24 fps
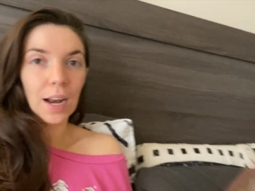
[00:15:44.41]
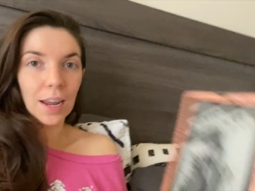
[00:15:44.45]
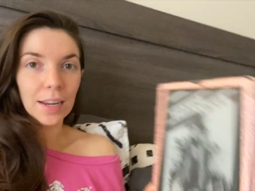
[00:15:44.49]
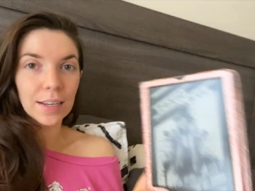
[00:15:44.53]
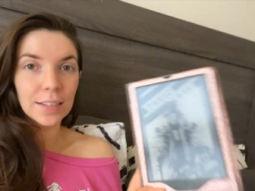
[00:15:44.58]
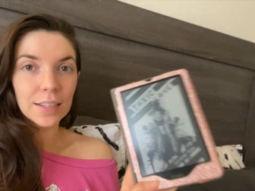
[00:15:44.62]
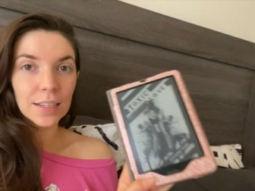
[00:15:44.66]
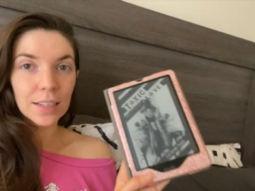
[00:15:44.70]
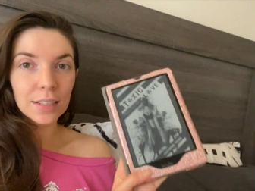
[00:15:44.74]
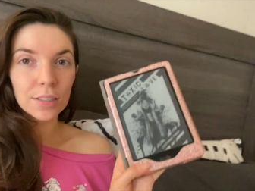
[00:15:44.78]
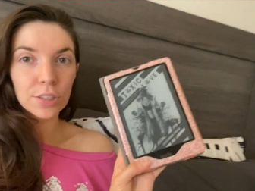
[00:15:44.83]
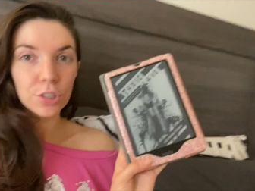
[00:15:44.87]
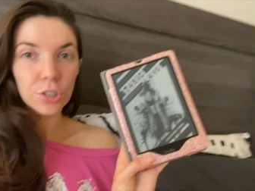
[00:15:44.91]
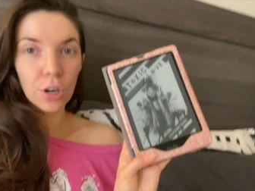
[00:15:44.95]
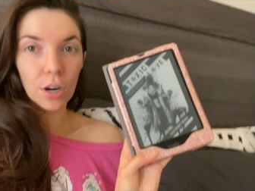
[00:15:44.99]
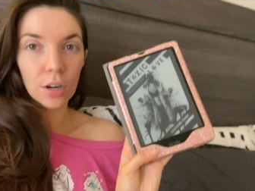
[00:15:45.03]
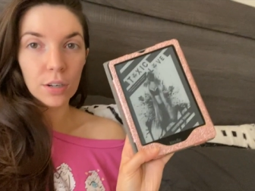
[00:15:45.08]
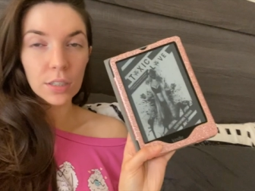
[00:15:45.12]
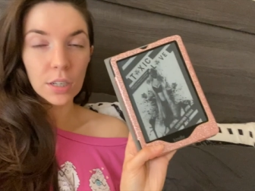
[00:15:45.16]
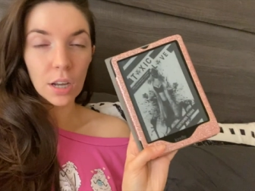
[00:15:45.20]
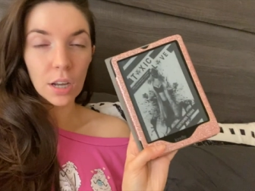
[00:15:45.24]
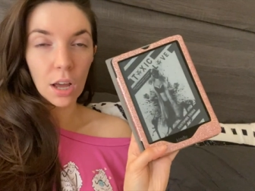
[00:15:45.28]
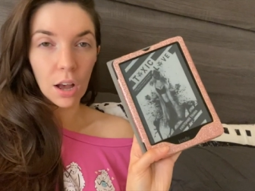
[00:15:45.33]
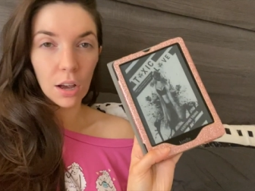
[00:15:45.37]
I did
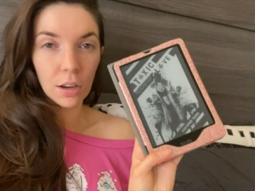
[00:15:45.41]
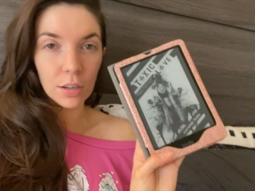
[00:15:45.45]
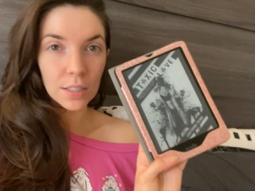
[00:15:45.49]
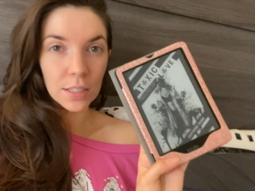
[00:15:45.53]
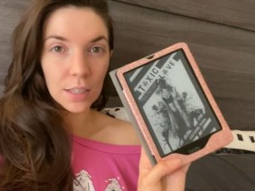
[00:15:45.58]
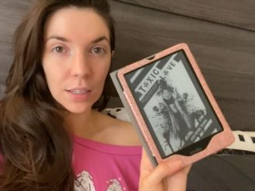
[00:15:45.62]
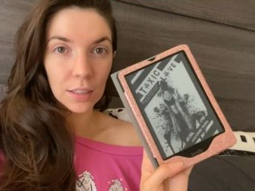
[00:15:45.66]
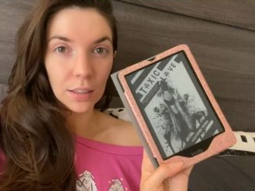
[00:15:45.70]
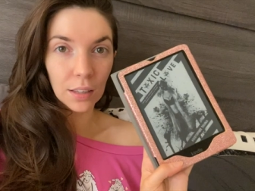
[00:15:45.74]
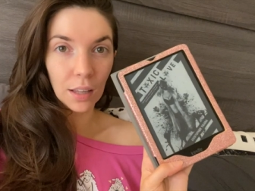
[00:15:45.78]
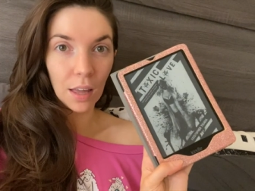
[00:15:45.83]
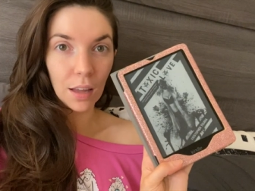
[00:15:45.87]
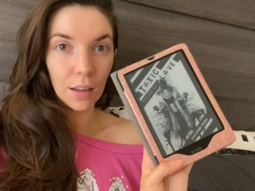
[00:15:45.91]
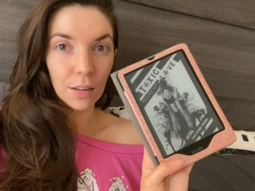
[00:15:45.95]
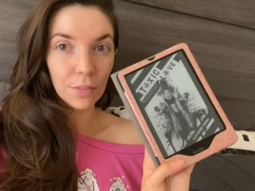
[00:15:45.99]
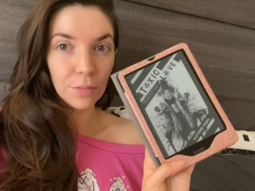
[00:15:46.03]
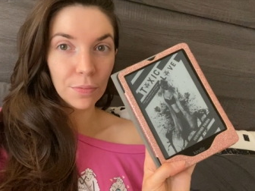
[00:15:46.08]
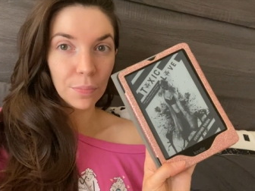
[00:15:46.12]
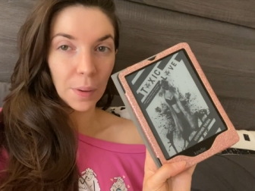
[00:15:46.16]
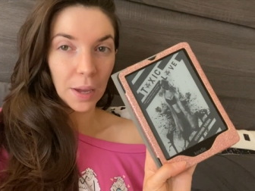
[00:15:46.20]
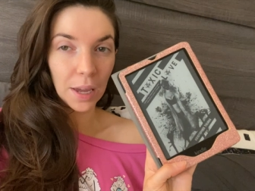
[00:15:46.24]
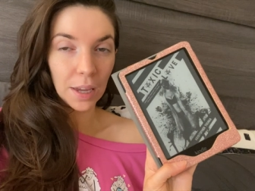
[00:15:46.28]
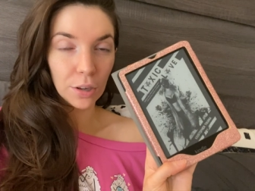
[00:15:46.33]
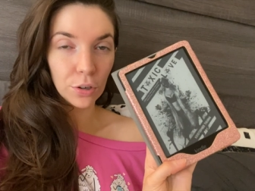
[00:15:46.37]
start Toxic Love
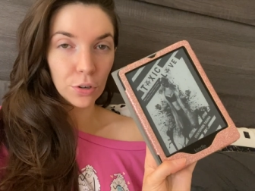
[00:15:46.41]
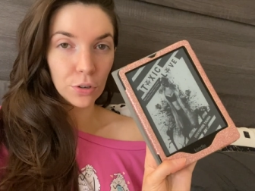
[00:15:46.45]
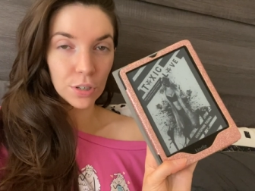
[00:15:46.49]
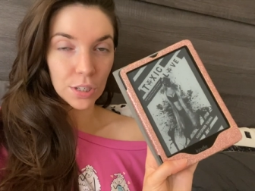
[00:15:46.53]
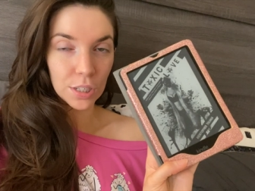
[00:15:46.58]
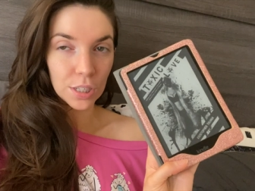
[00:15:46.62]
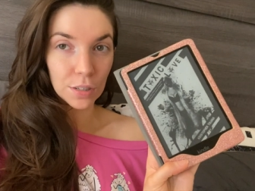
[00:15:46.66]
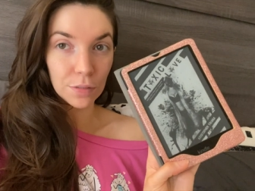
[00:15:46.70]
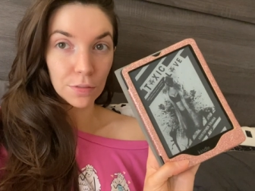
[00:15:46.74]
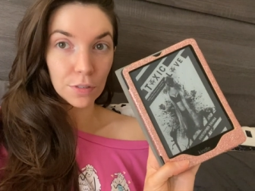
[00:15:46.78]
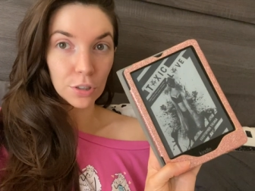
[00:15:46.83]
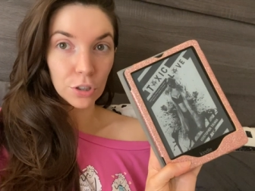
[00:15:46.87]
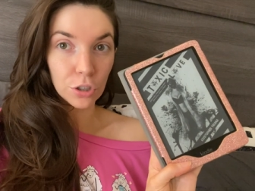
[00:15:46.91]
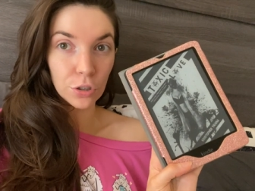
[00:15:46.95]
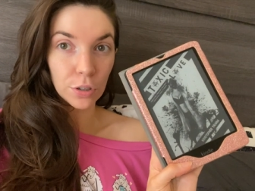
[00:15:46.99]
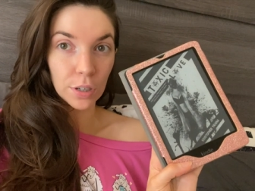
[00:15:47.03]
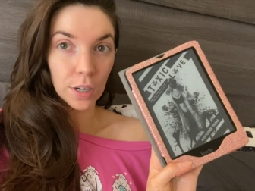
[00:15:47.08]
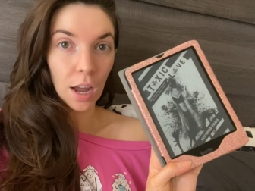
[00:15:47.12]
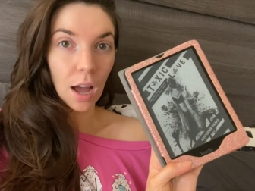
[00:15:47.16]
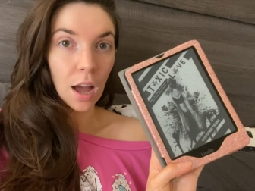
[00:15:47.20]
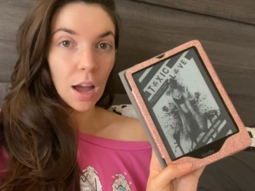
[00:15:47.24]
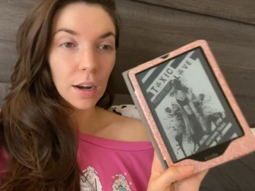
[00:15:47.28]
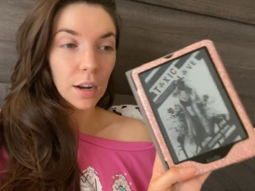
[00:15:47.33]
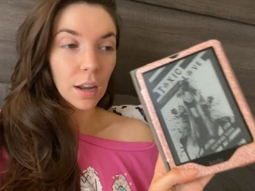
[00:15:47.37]
by Christopher
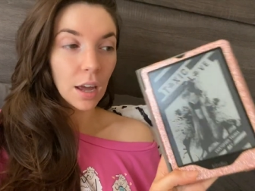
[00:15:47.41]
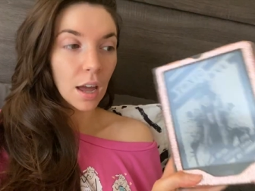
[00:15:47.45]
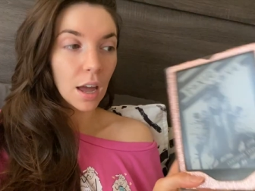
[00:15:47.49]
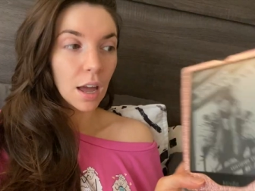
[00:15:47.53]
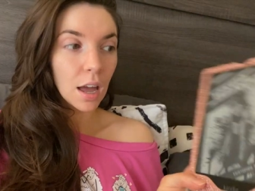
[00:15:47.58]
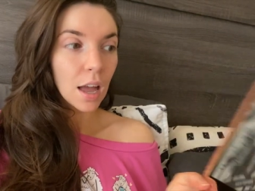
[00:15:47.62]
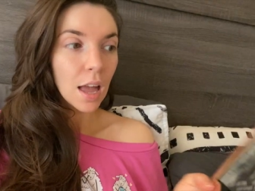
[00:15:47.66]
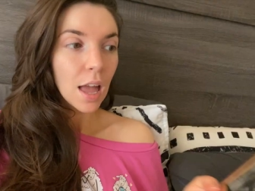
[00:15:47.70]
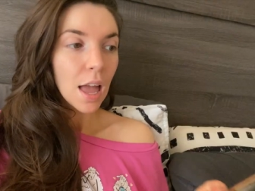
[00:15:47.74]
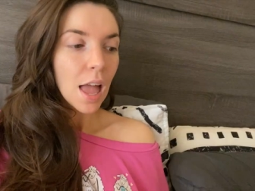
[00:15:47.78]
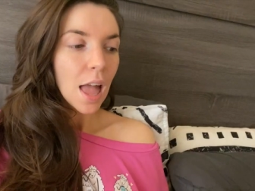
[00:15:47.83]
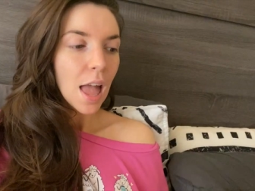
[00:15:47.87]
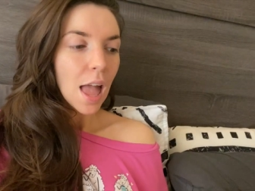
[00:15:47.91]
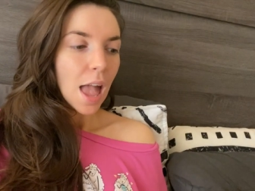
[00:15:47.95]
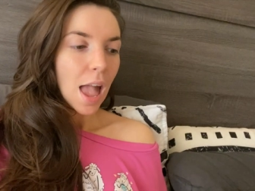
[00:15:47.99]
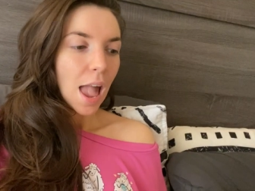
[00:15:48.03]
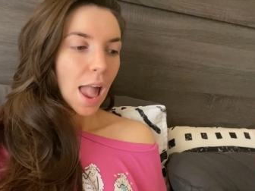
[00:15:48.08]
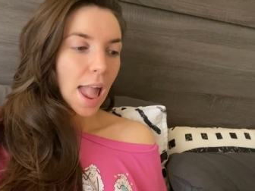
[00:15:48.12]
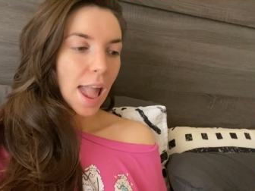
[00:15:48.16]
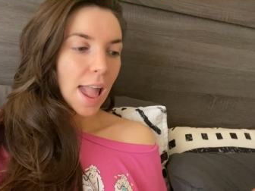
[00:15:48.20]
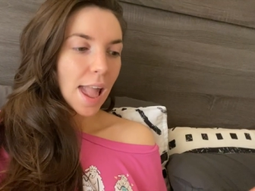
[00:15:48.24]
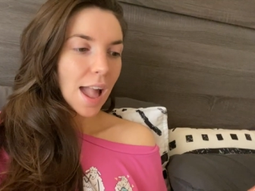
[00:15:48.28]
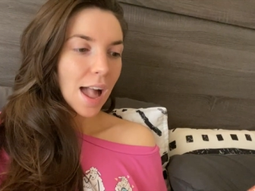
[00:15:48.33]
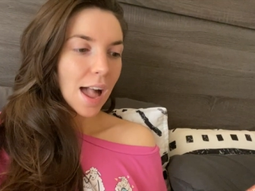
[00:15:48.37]
Triana,
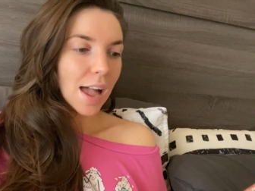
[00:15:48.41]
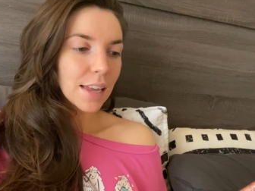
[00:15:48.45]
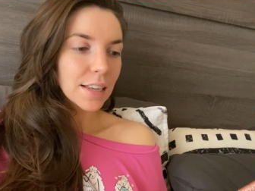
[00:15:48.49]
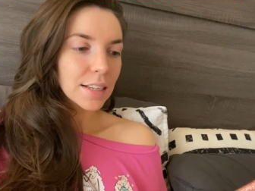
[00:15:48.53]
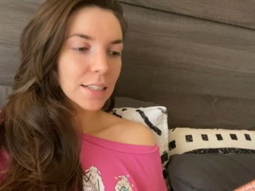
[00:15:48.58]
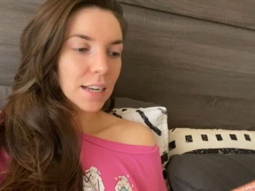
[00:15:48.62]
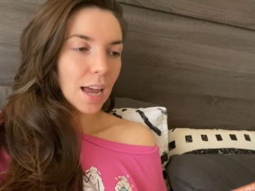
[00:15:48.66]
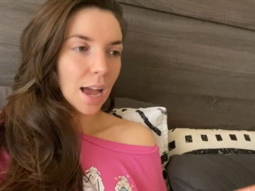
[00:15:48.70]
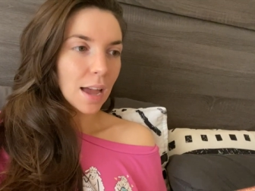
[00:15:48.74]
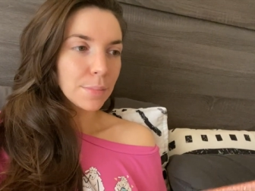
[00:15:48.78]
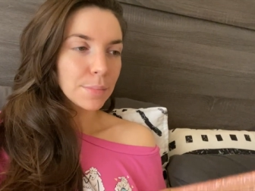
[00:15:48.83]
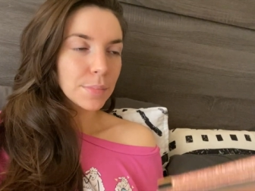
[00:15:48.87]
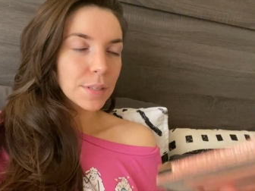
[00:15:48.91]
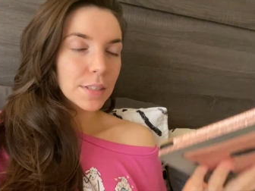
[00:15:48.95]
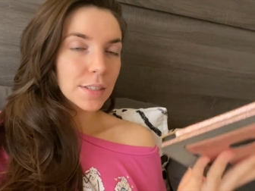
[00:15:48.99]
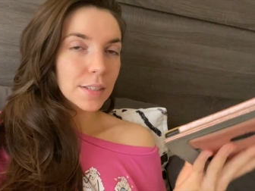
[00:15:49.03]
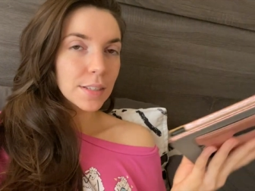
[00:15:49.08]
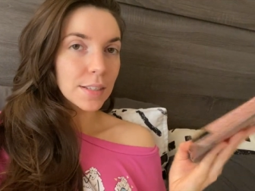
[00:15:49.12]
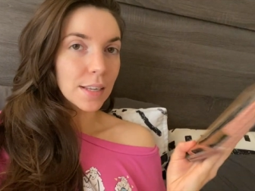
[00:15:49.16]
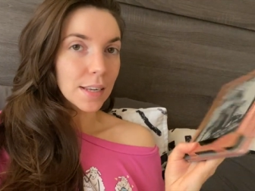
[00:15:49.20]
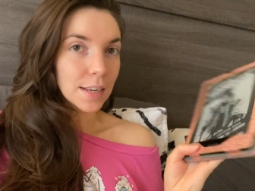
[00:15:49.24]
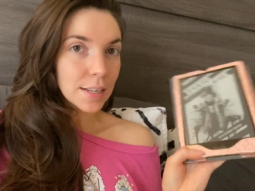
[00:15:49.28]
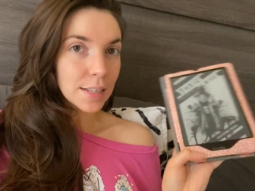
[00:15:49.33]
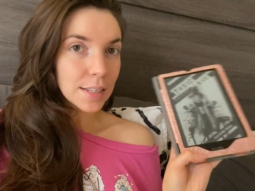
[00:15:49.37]
and I'm
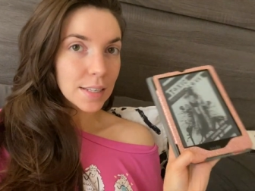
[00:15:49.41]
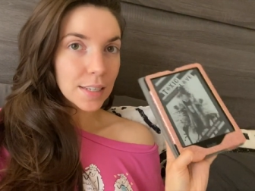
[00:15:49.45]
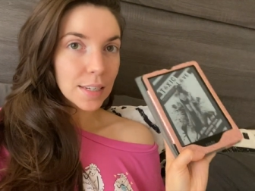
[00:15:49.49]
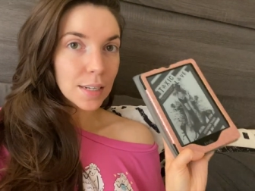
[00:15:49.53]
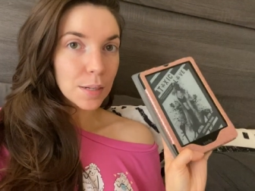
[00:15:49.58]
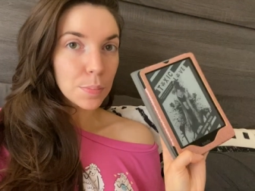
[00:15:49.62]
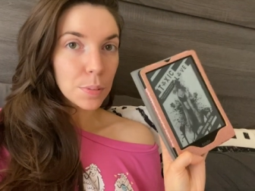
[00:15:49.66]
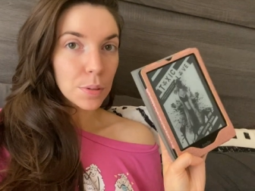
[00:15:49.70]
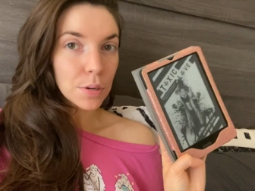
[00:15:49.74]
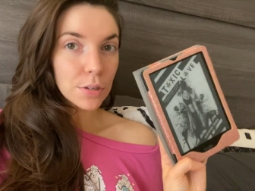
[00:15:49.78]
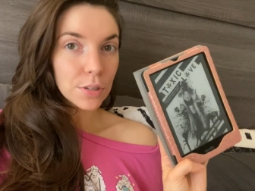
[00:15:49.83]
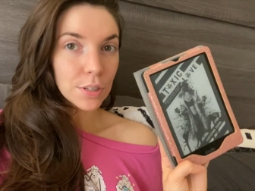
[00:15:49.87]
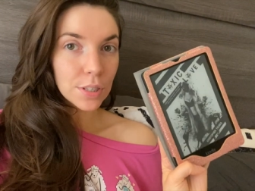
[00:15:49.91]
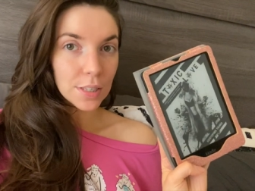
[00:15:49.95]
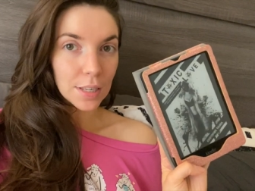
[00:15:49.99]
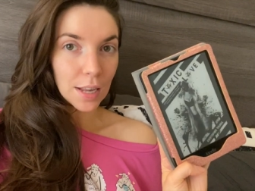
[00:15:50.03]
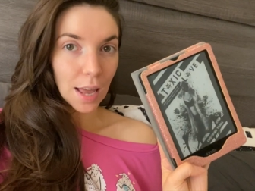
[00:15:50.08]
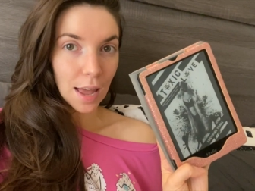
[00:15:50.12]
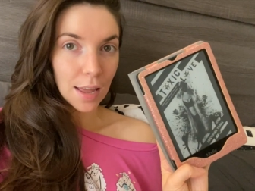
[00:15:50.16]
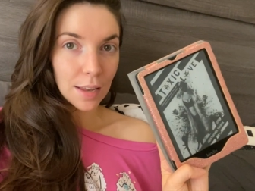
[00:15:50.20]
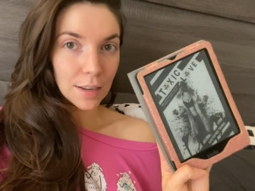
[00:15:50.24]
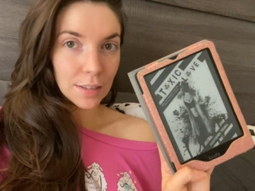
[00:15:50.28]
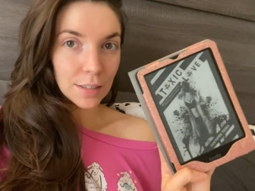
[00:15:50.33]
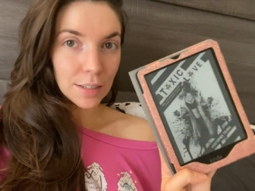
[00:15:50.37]

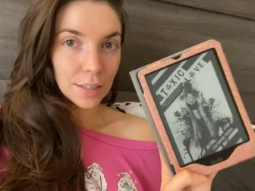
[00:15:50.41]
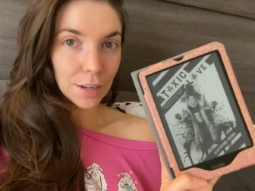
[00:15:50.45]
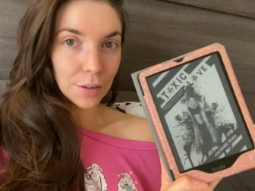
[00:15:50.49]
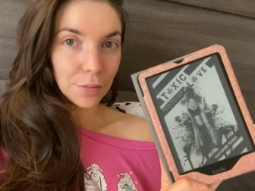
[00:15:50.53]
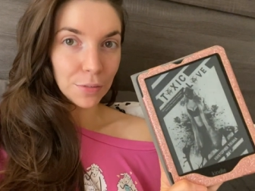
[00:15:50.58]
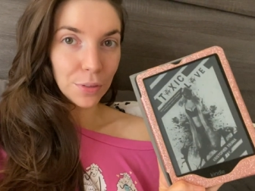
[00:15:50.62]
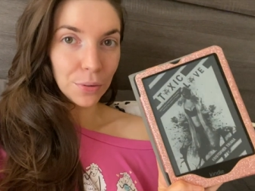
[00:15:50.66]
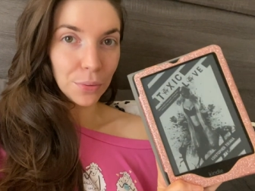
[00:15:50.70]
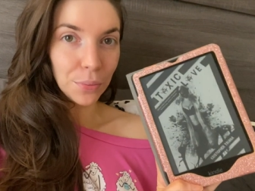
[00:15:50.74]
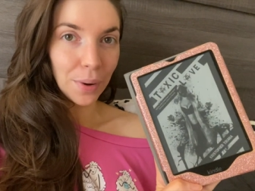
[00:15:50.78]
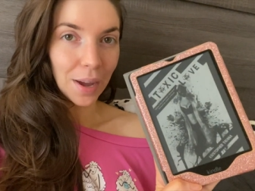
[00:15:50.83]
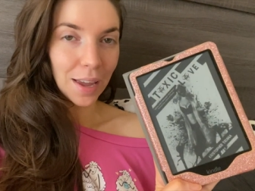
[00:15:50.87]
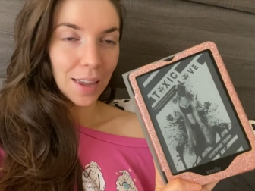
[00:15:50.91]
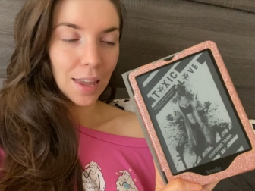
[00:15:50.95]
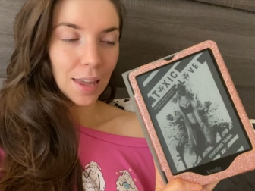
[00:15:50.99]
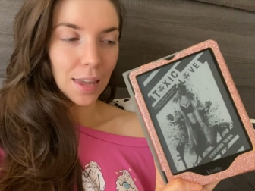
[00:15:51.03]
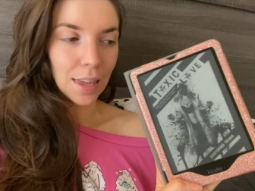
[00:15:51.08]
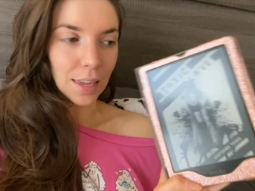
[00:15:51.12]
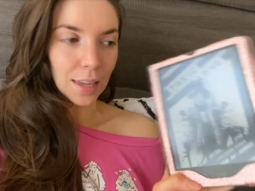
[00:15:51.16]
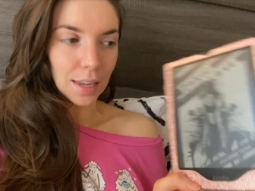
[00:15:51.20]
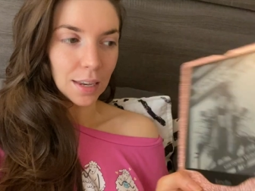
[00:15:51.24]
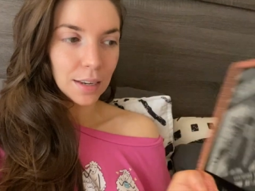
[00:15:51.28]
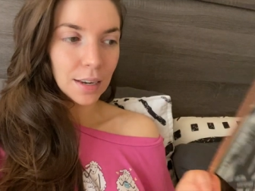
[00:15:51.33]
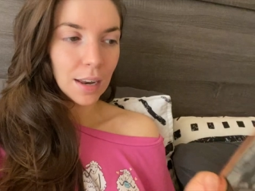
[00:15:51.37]
60% of the way
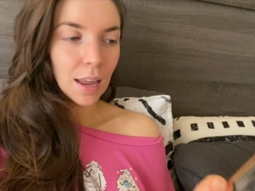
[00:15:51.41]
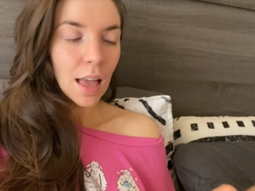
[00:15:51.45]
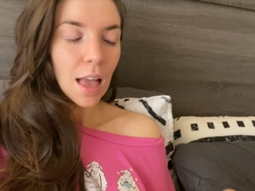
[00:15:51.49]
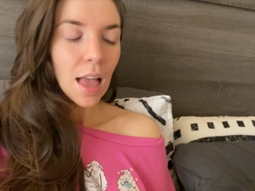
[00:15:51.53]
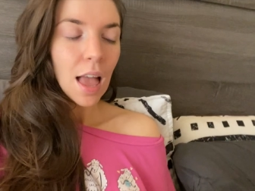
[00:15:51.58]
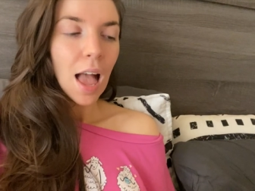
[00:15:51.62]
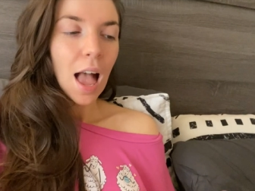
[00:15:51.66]
in.